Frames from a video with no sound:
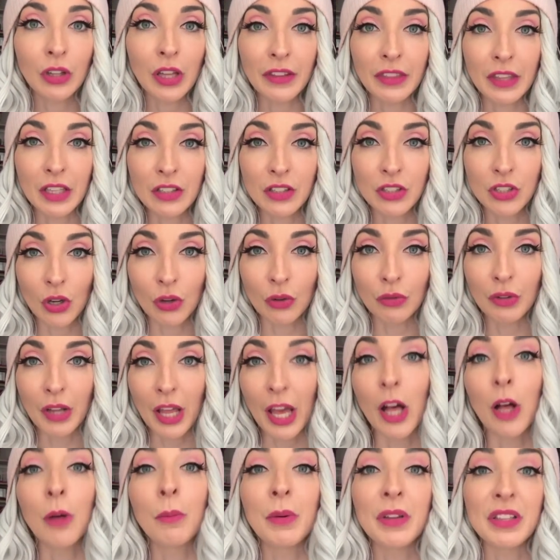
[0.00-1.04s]
and that don't
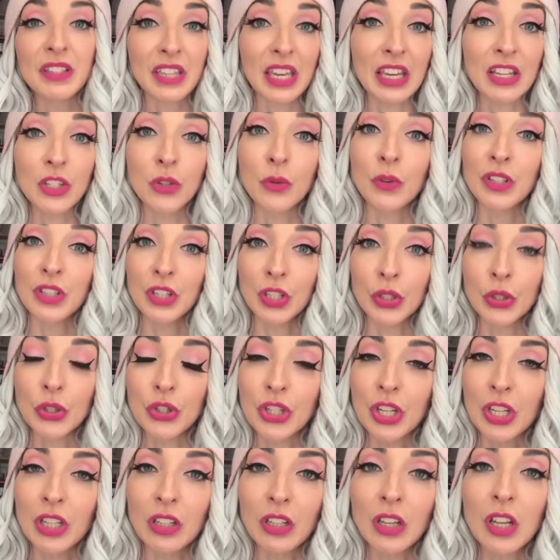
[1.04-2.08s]
help us get to a
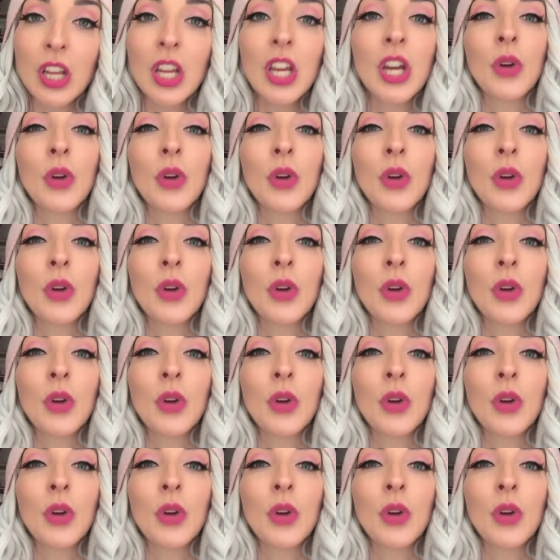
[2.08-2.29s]
solution.